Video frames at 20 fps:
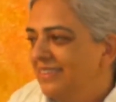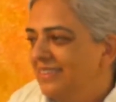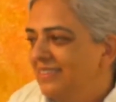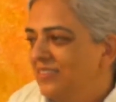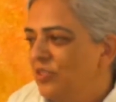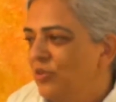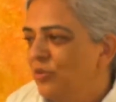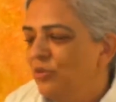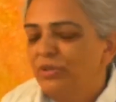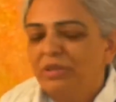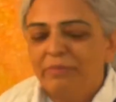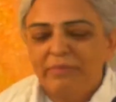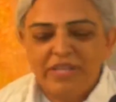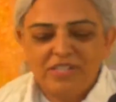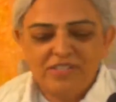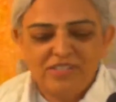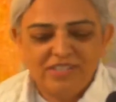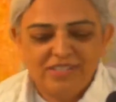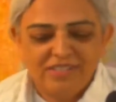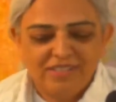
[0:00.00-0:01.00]
So
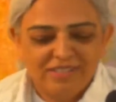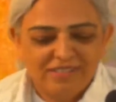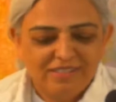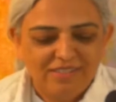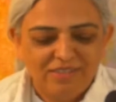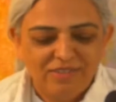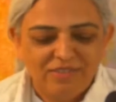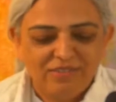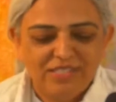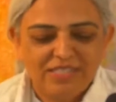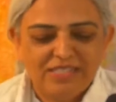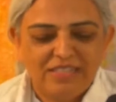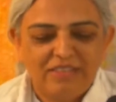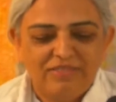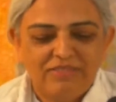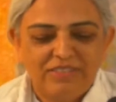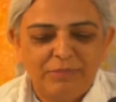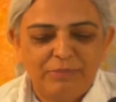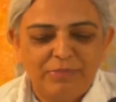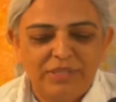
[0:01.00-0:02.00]
imagine, this
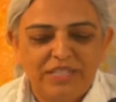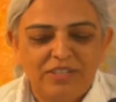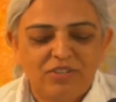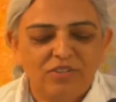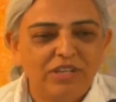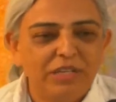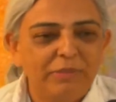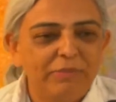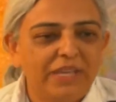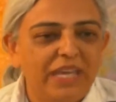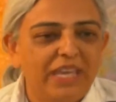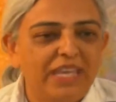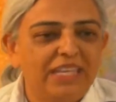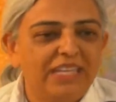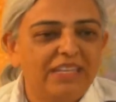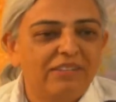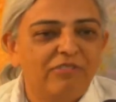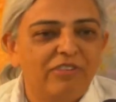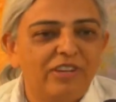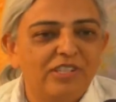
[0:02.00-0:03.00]
lovely big cream
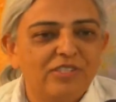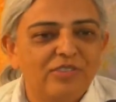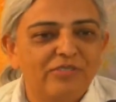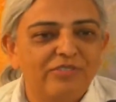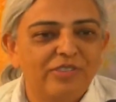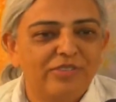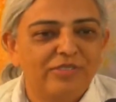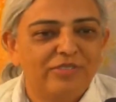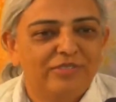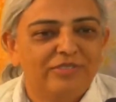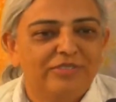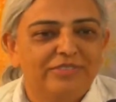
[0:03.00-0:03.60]
cake in front of you.